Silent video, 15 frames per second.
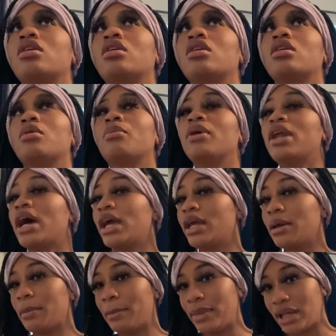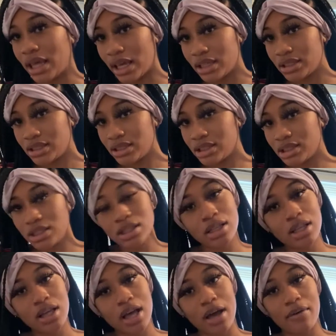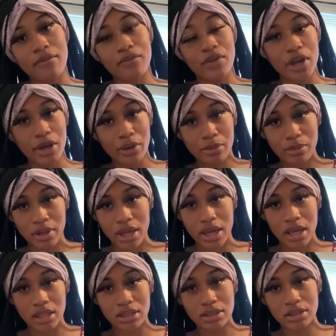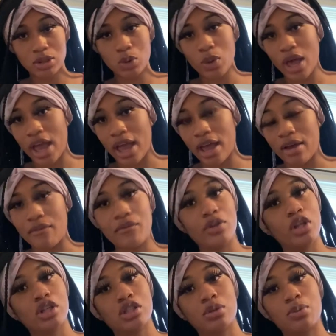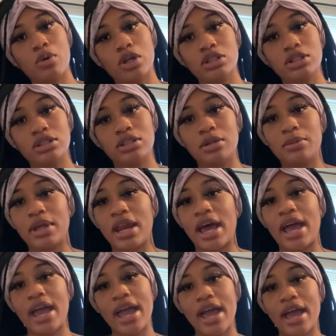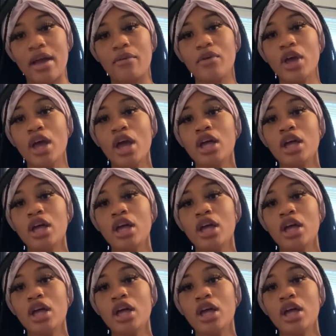But I am blessed. I'm very blessed to have the support system that I have,